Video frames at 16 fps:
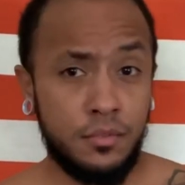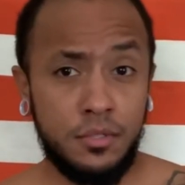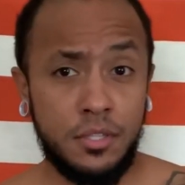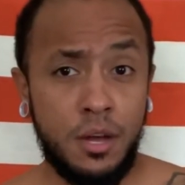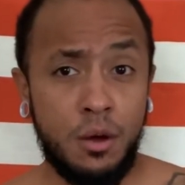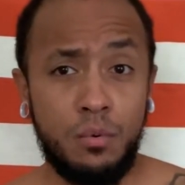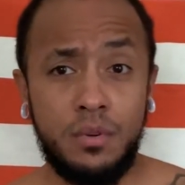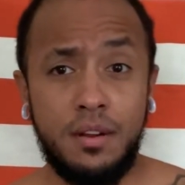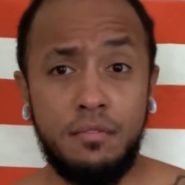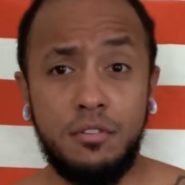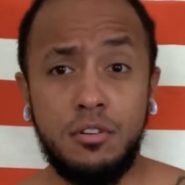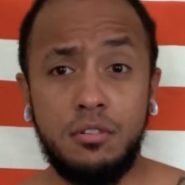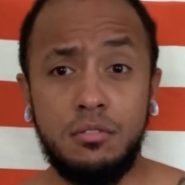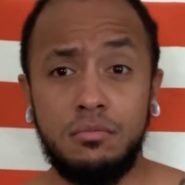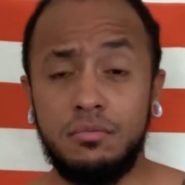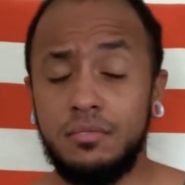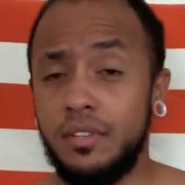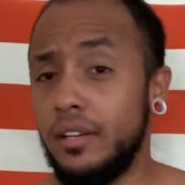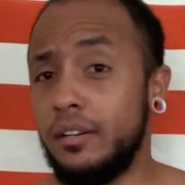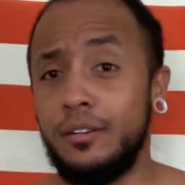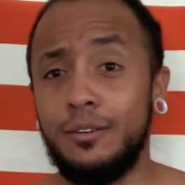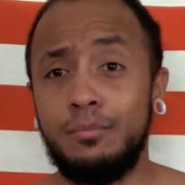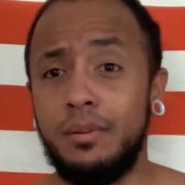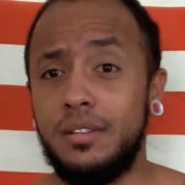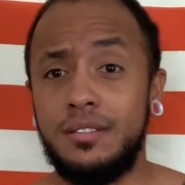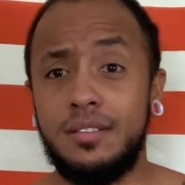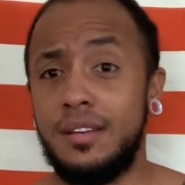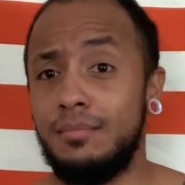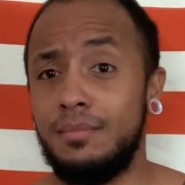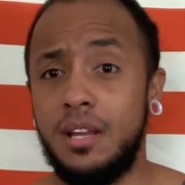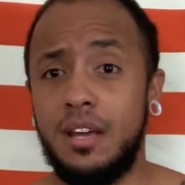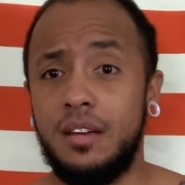Y'all will never know. It could be the
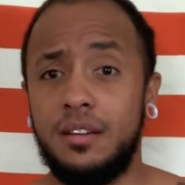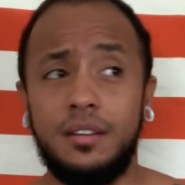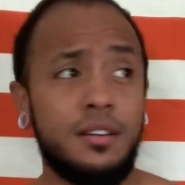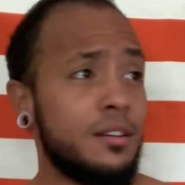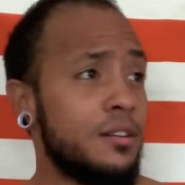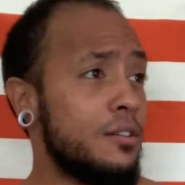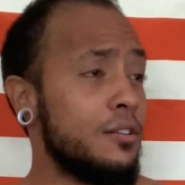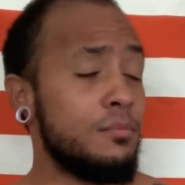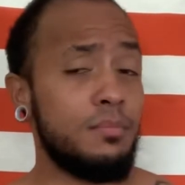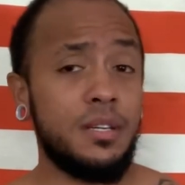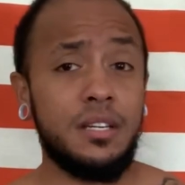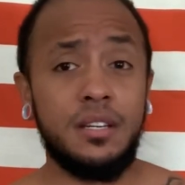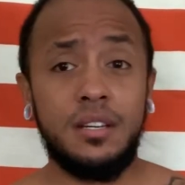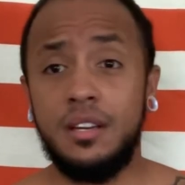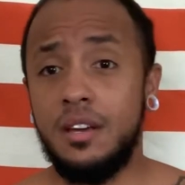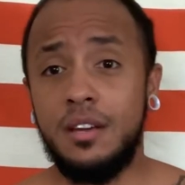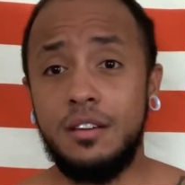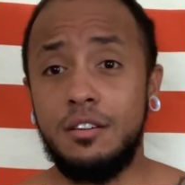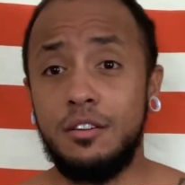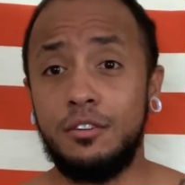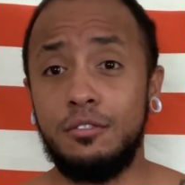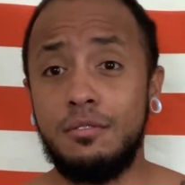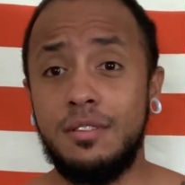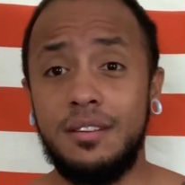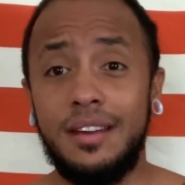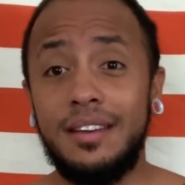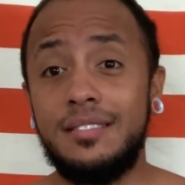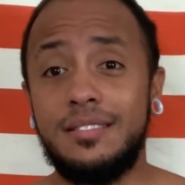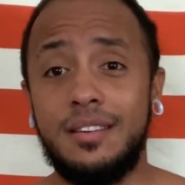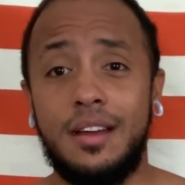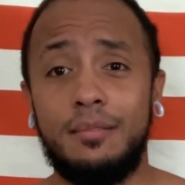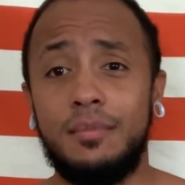same day. It could be, you know, the
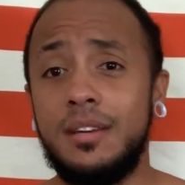nighttime.